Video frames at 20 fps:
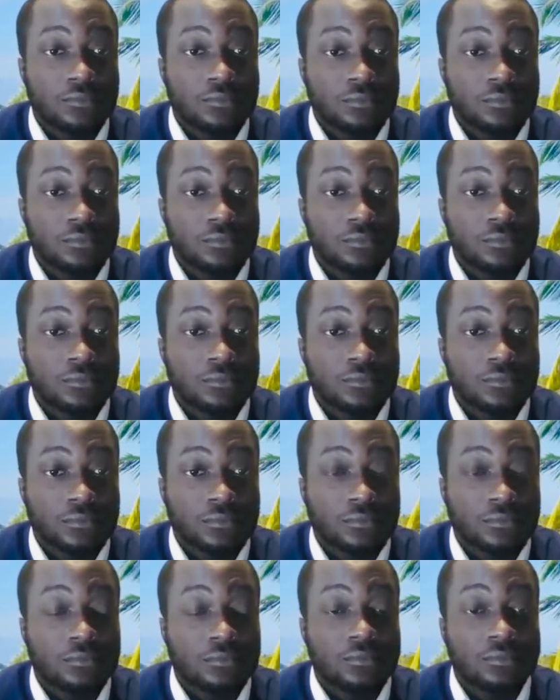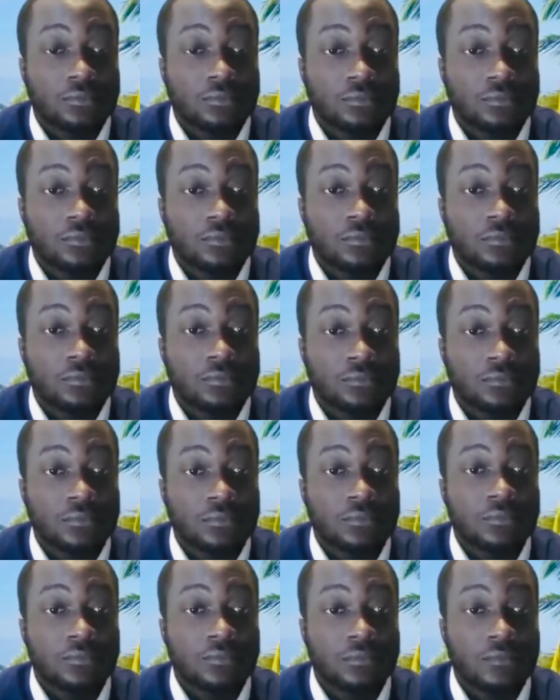
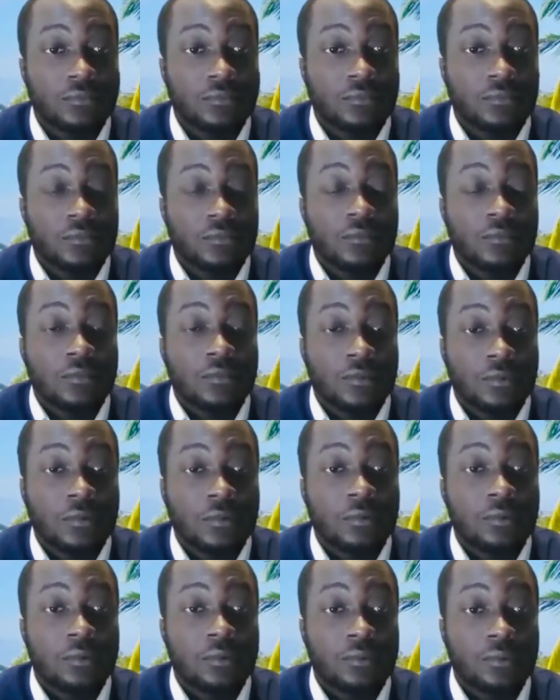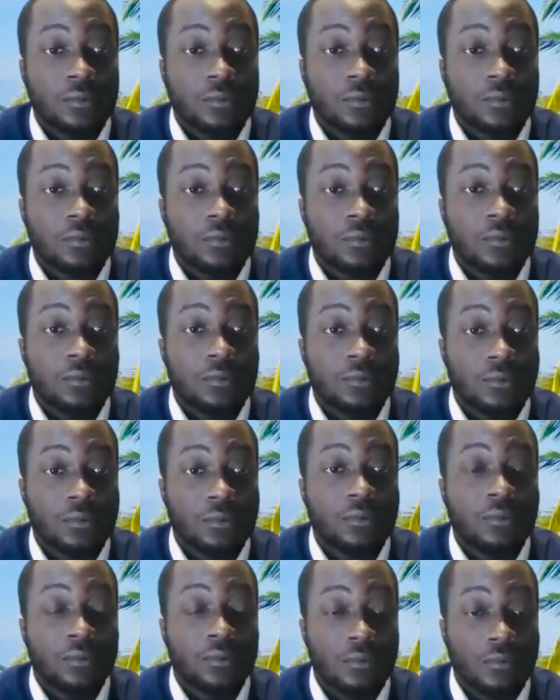No words are spoken by the person on screen.